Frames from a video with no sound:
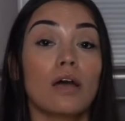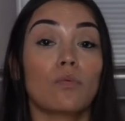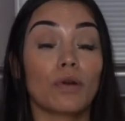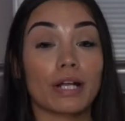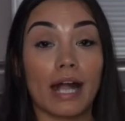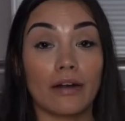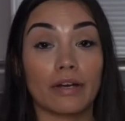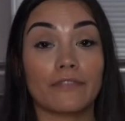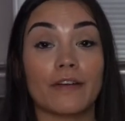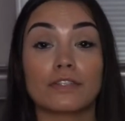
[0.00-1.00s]
work
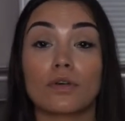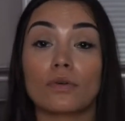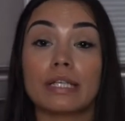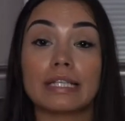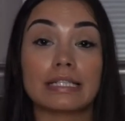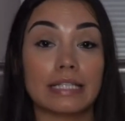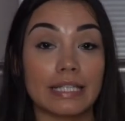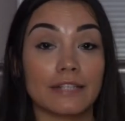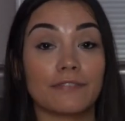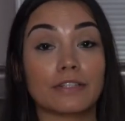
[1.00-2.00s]
out, if I don't eat
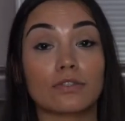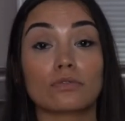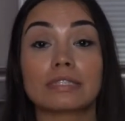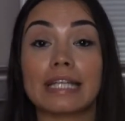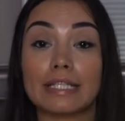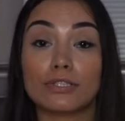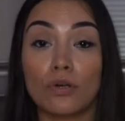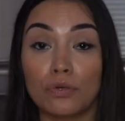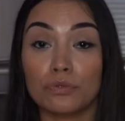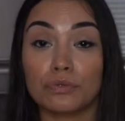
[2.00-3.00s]
clean, if I don't stay
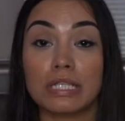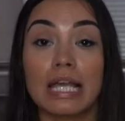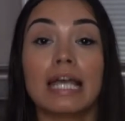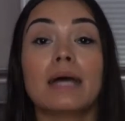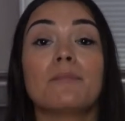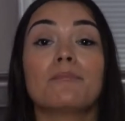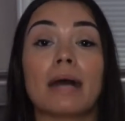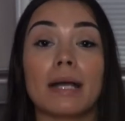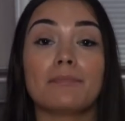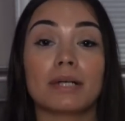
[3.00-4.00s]
toned,
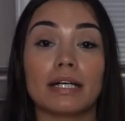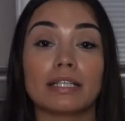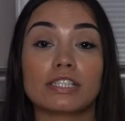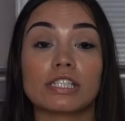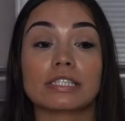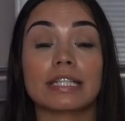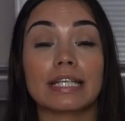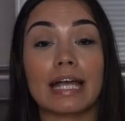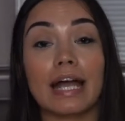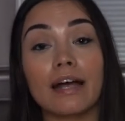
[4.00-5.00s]
my butt is just going to
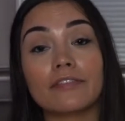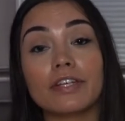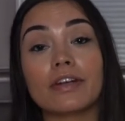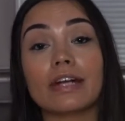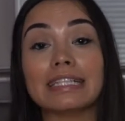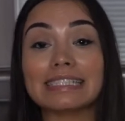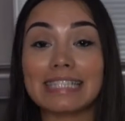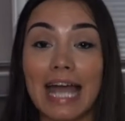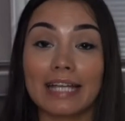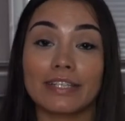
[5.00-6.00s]
get heavier and
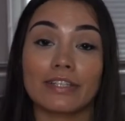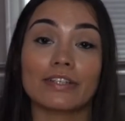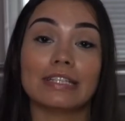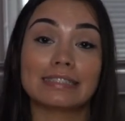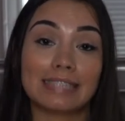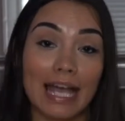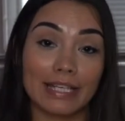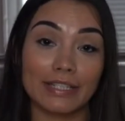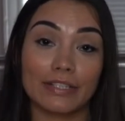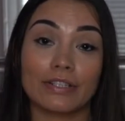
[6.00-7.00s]
saggier and
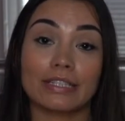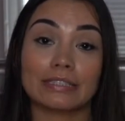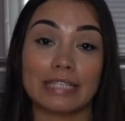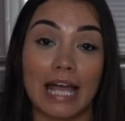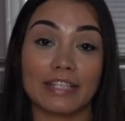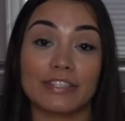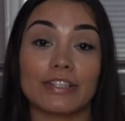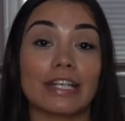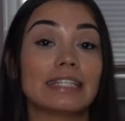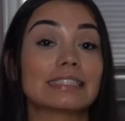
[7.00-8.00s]
saggier and
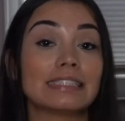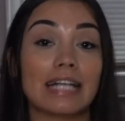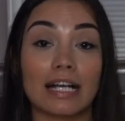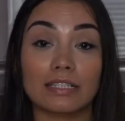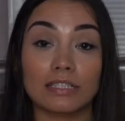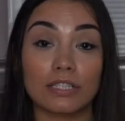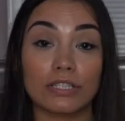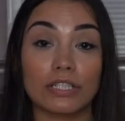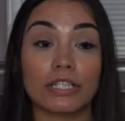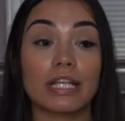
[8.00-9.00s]
saggier, and it's not going to
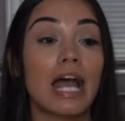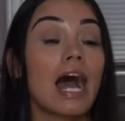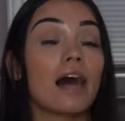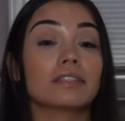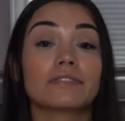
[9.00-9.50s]
look good. I'll